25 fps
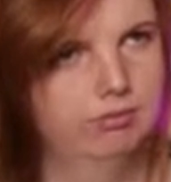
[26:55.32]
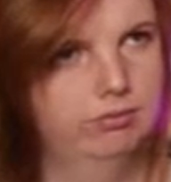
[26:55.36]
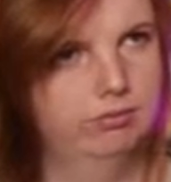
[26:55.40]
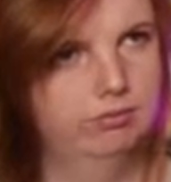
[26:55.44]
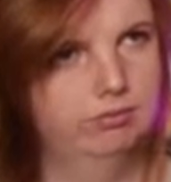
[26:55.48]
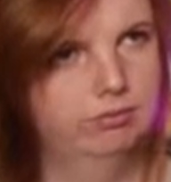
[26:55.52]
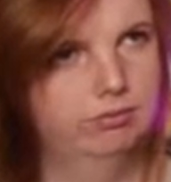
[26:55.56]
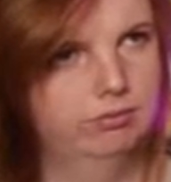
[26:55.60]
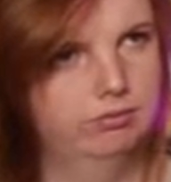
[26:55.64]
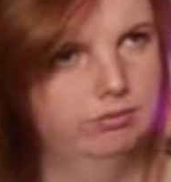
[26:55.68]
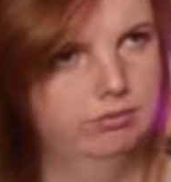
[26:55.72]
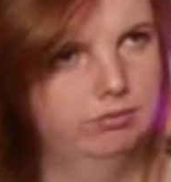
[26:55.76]

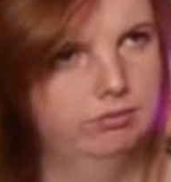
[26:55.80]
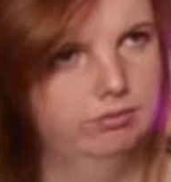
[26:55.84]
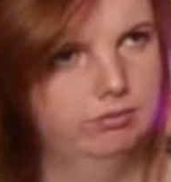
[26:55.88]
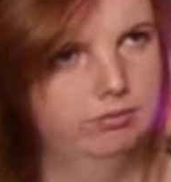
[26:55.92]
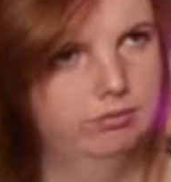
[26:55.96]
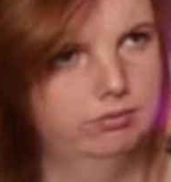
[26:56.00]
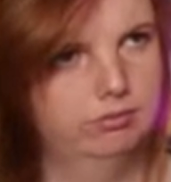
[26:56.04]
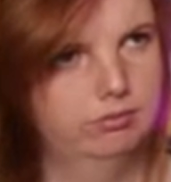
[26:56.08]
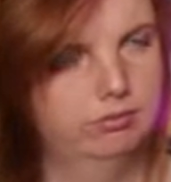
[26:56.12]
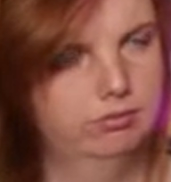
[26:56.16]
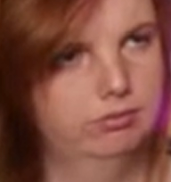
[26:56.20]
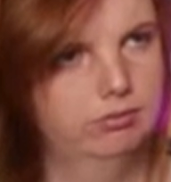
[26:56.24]

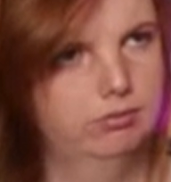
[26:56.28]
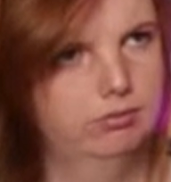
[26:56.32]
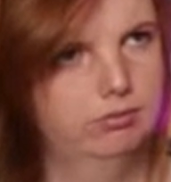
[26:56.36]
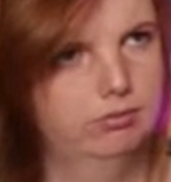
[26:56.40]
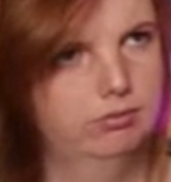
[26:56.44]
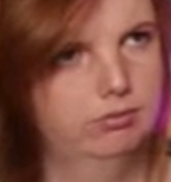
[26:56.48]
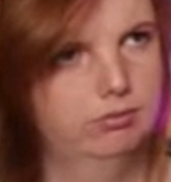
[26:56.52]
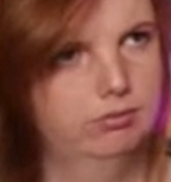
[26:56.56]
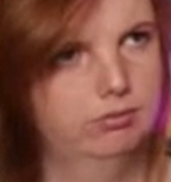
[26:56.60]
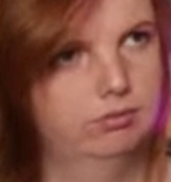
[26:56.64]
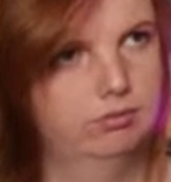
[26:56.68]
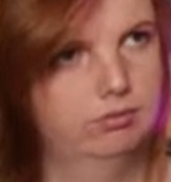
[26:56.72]

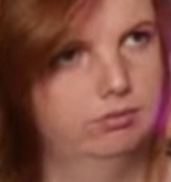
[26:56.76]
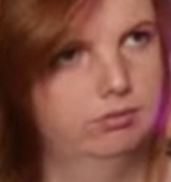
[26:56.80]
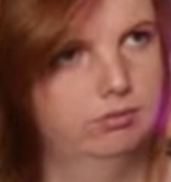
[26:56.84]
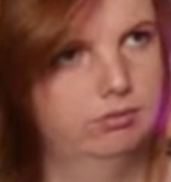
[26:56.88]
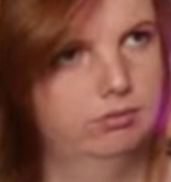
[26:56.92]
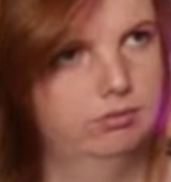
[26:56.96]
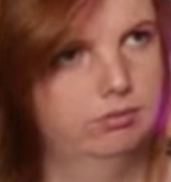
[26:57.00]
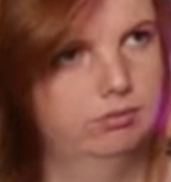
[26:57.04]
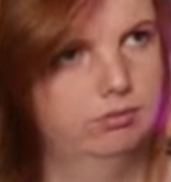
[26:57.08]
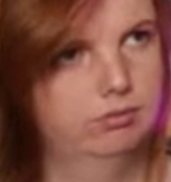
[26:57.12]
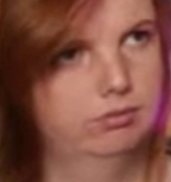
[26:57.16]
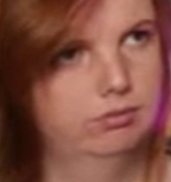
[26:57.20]

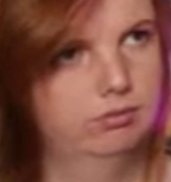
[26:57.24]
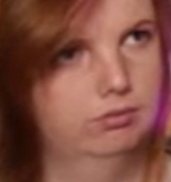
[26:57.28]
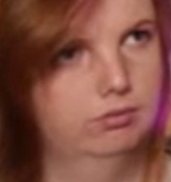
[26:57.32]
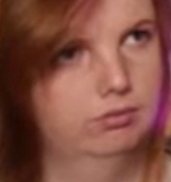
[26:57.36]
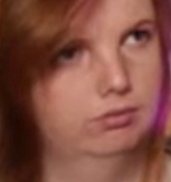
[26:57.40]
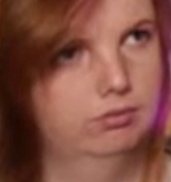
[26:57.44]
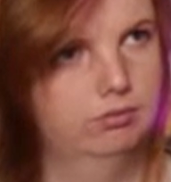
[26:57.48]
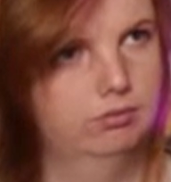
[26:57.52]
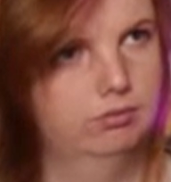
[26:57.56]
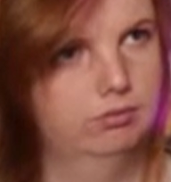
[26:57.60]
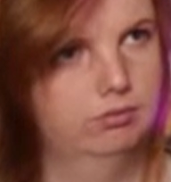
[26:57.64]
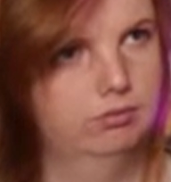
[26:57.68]

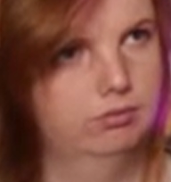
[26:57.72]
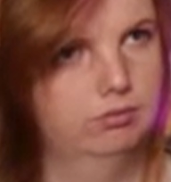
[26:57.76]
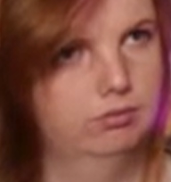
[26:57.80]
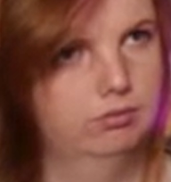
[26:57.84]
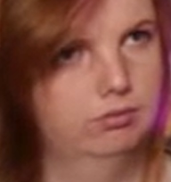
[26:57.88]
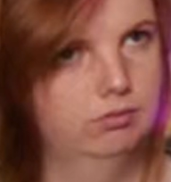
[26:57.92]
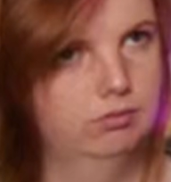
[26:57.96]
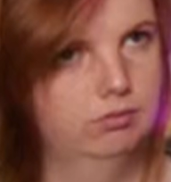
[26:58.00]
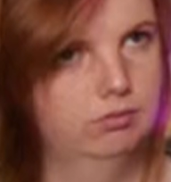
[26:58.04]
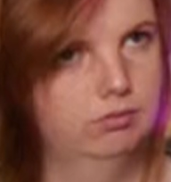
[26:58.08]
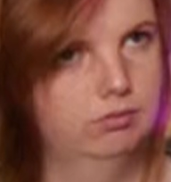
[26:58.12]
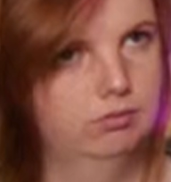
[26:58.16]

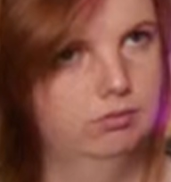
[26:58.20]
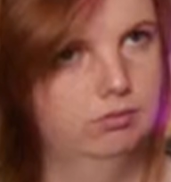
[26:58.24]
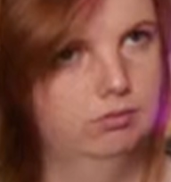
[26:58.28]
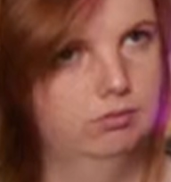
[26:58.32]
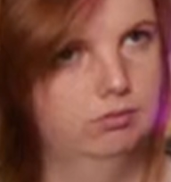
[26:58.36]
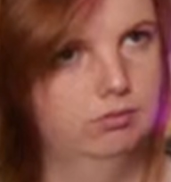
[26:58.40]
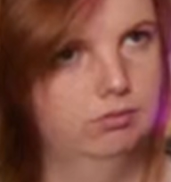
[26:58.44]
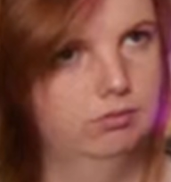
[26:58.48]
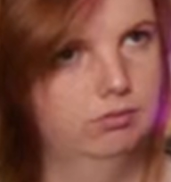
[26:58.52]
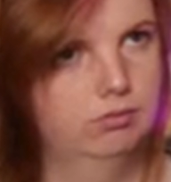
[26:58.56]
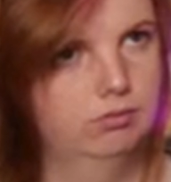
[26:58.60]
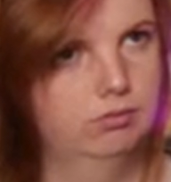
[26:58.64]

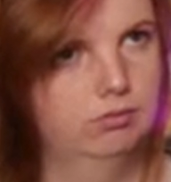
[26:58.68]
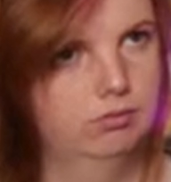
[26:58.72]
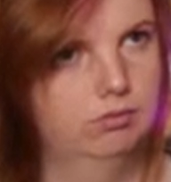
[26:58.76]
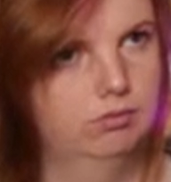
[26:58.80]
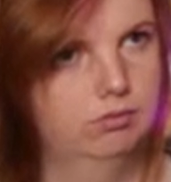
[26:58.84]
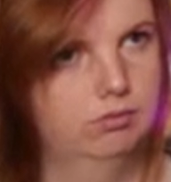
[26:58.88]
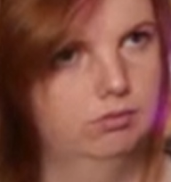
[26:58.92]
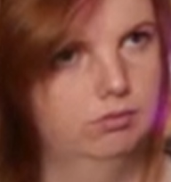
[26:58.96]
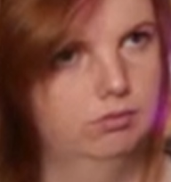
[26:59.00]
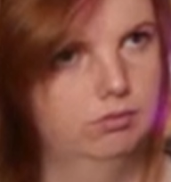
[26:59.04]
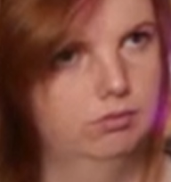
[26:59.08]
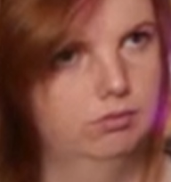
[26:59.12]

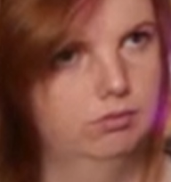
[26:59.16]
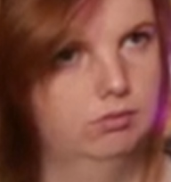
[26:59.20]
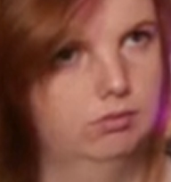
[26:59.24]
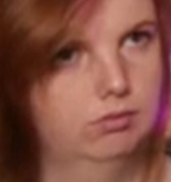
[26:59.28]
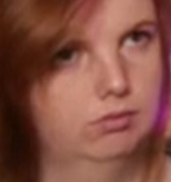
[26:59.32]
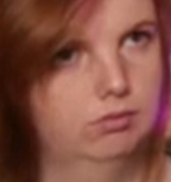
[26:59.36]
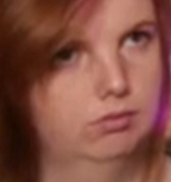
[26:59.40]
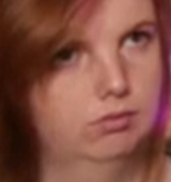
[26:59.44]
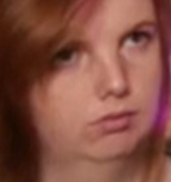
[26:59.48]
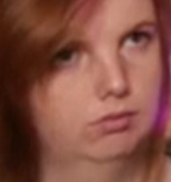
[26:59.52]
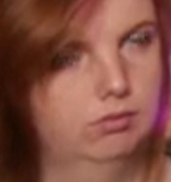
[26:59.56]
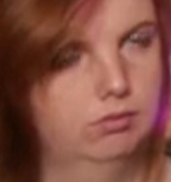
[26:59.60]

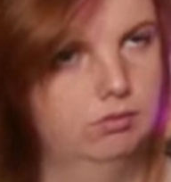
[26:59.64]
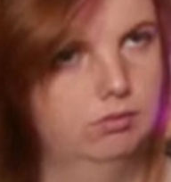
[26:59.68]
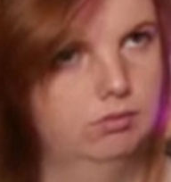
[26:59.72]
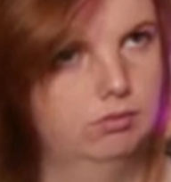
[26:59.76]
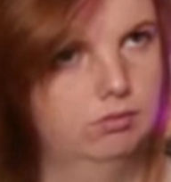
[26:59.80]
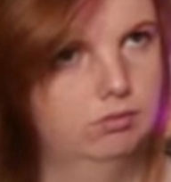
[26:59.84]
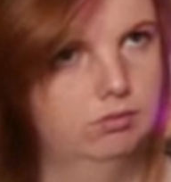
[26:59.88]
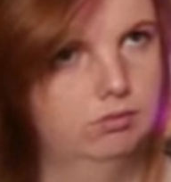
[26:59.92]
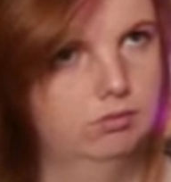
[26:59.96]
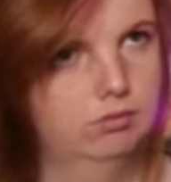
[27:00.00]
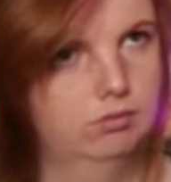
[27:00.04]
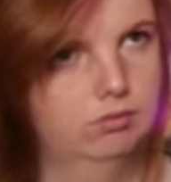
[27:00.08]

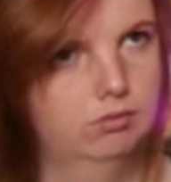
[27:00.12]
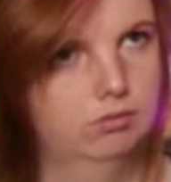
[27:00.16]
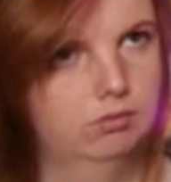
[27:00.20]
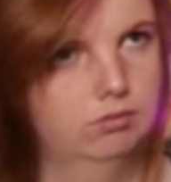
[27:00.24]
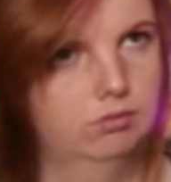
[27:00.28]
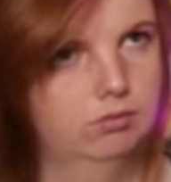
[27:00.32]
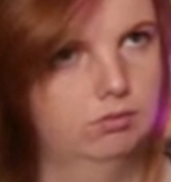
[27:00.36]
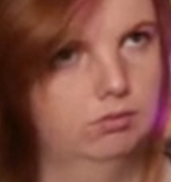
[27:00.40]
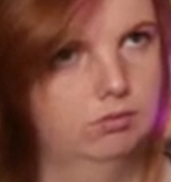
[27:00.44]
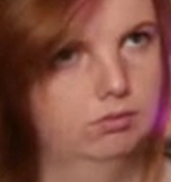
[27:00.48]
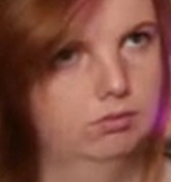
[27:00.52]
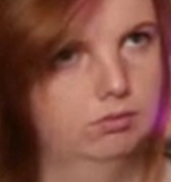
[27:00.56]

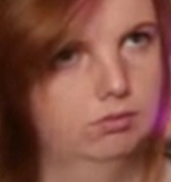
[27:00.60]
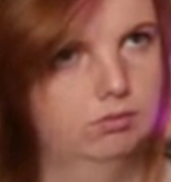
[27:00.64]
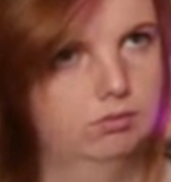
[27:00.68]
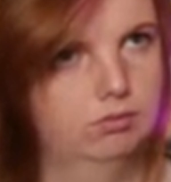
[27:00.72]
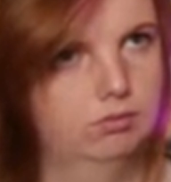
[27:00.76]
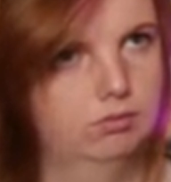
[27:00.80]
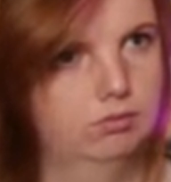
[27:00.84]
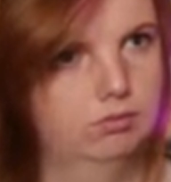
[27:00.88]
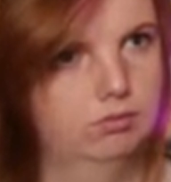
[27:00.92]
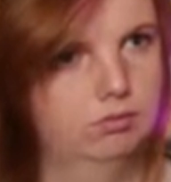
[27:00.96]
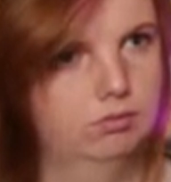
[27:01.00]
The person shown says nothing.